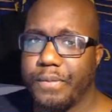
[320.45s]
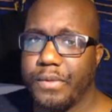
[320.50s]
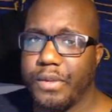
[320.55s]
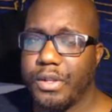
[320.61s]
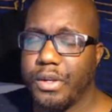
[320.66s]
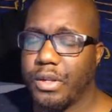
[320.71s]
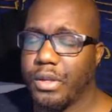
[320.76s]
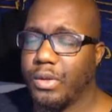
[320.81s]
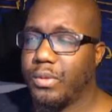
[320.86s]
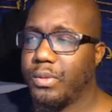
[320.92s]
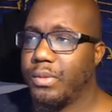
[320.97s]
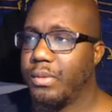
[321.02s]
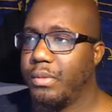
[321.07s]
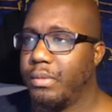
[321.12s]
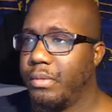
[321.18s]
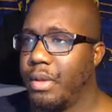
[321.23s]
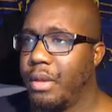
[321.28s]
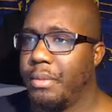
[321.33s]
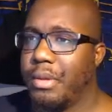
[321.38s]
You know,
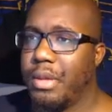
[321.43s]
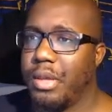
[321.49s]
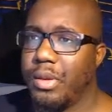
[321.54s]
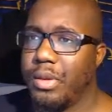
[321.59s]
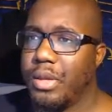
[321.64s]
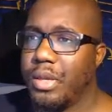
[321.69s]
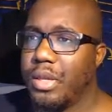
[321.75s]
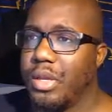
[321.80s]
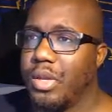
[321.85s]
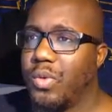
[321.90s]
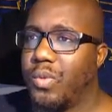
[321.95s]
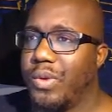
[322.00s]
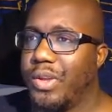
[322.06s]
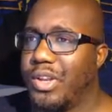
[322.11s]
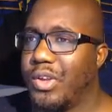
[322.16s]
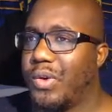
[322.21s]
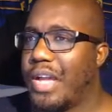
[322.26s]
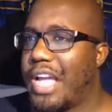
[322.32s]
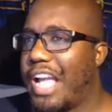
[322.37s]
maybe we
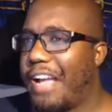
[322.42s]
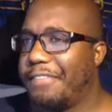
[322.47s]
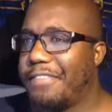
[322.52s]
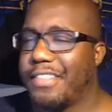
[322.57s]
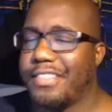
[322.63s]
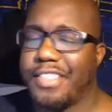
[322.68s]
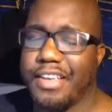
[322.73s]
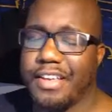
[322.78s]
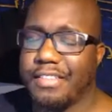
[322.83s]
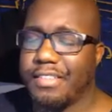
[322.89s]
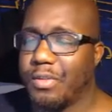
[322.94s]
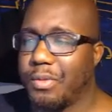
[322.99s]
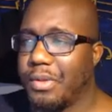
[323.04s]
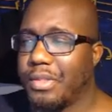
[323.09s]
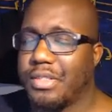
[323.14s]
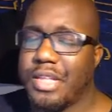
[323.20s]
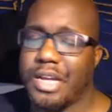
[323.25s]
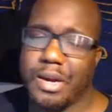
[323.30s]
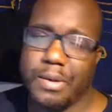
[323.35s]
don't have the things that we
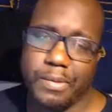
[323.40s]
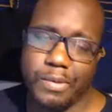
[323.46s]
thought we